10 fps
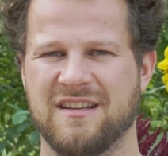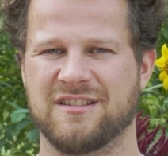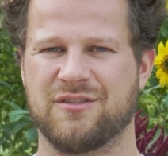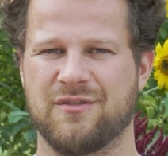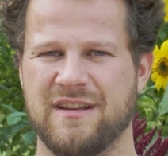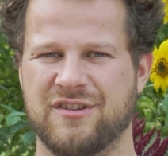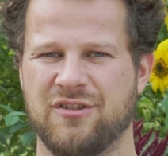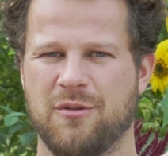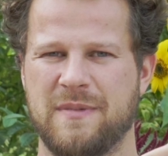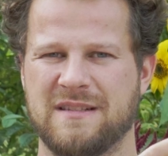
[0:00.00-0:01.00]
is a
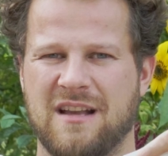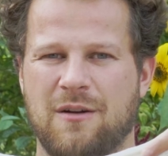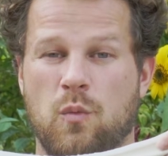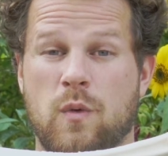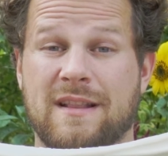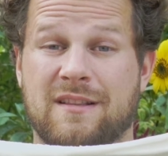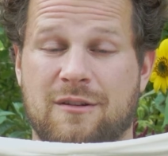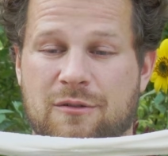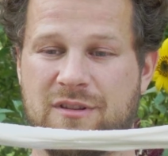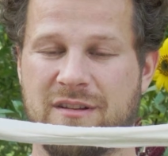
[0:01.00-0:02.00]
traditional pizza with
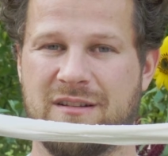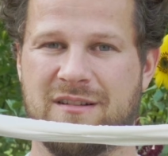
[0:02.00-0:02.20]
gluten,